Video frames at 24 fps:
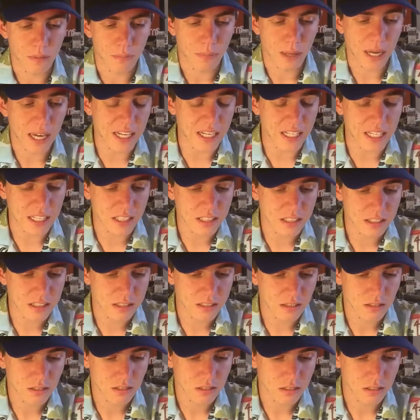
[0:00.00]
Petty,
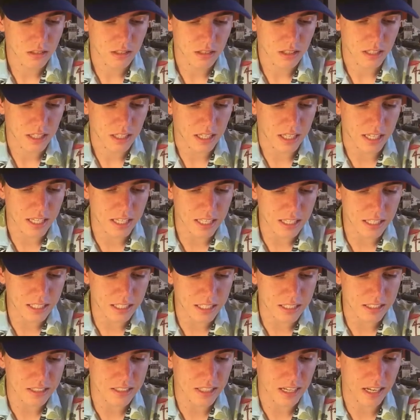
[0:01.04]
he
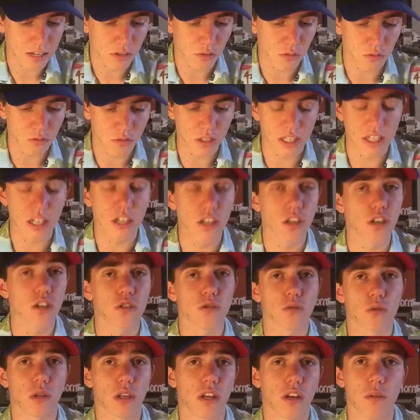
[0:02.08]
has had
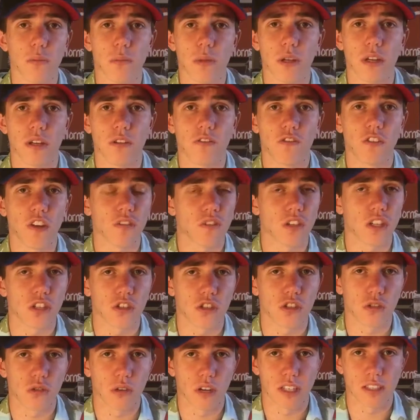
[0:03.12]
years where there have been
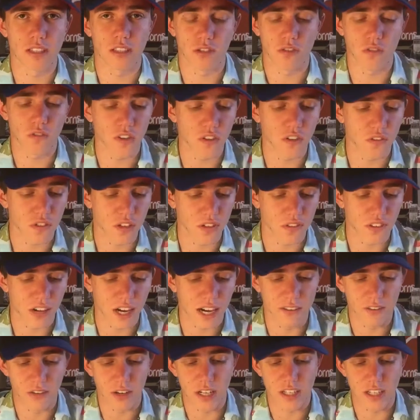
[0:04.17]
52 races,
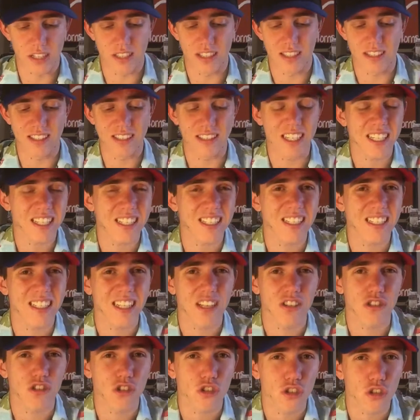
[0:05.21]
55 races,
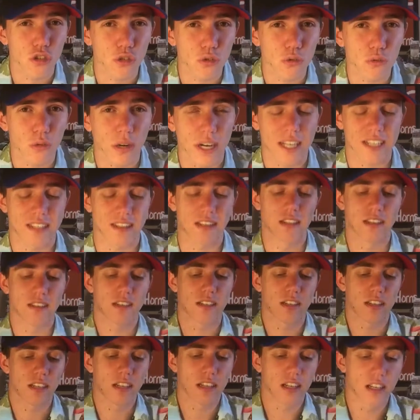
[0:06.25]
62
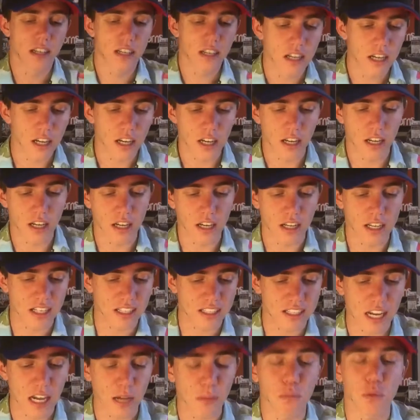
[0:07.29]
races. An
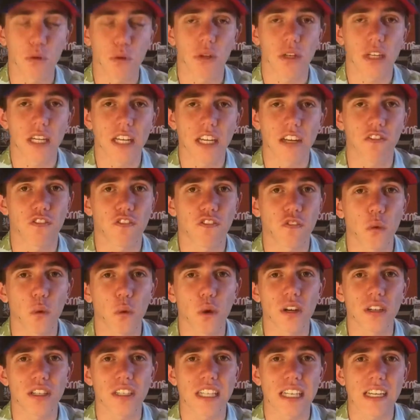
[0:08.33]
example, he had
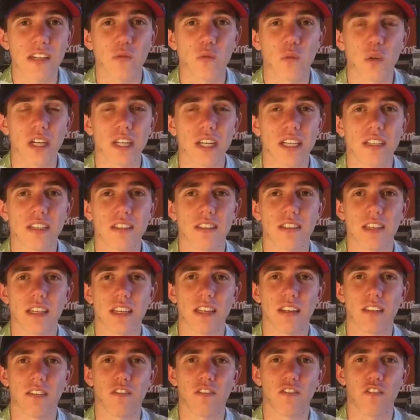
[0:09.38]
14 wins
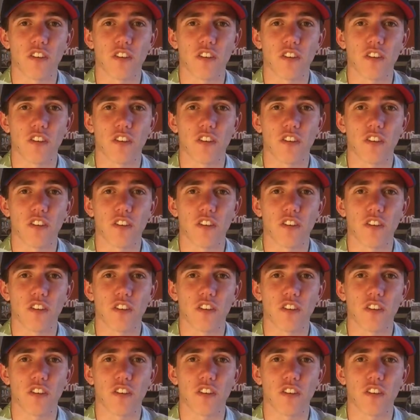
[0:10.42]
in